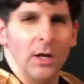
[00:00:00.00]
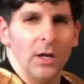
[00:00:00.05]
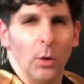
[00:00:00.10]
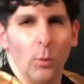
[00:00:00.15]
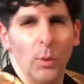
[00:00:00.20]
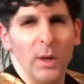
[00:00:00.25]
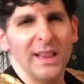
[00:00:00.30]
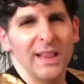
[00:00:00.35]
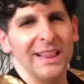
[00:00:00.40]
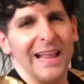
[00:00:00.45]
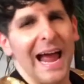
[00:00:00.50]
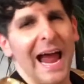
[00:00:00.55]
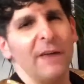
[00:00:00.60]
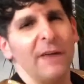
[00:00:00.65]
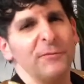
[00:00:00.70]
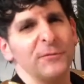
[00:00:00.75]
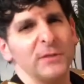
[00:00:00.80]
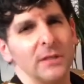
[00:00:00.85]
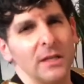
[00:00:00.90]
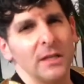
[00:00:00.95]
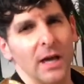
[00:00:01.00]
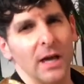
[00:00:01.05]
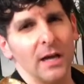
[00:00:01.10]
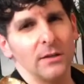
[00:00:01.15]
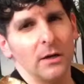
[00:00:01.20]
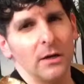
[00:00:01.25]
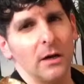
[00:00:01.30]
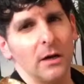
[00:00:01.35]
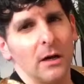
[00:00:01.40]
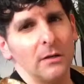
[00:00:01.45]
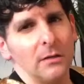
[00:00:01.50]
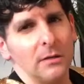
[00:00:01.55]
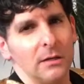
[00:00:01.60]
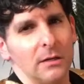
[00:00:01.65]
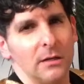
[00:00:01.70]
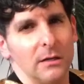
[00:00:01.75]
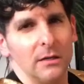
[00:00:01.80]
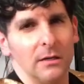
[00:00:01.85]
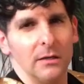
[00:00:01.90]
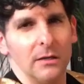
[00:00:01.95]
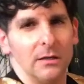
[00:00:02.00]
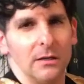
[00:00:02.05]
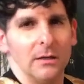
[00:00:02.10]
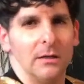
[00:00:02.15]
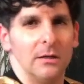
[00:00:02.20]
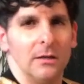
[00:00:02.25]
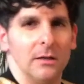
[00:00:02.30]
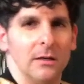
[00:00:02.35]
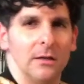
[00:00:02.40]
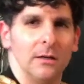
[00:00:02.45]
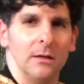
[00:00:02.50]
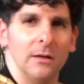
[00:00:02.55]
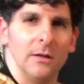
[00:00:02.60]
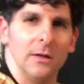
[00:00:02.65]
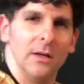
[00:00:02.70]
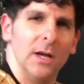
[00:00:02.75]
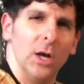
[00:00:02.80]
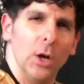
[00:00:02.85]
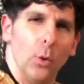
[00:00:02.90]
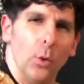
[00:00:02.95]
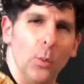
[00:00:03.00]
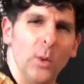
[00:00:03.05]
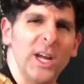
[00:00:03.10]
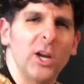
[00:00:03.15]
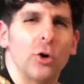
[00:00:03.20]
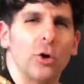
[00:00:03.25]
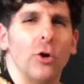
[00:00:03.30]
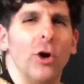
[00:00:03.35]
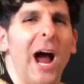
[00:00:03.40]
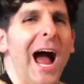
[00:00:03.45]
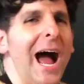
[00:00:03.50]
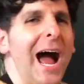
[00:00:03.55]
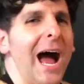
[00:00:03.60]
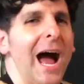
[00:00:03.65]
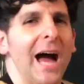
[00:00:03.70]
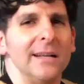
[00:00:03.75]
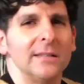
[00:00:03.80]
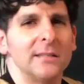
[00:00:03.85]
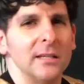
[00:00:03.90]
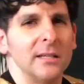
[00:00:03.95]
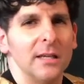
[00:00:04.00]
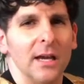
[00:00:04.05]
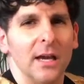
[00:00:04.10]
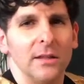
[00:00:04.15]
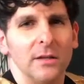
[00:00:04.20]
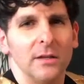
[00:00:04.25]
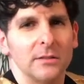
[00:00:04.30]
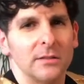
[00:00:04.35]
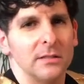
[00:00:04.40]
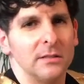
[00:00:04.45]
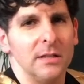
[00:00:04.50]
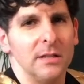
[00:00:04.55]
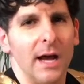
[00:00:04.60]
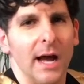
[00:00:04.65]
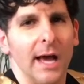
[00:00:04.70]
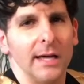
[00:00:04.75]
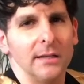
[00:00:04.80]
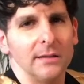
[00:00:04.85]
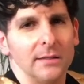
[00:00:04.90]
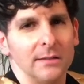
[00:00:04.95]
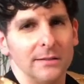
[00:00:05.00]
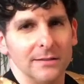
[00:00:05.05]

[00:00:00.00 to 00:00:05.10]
We laugh together. We cry together tonight.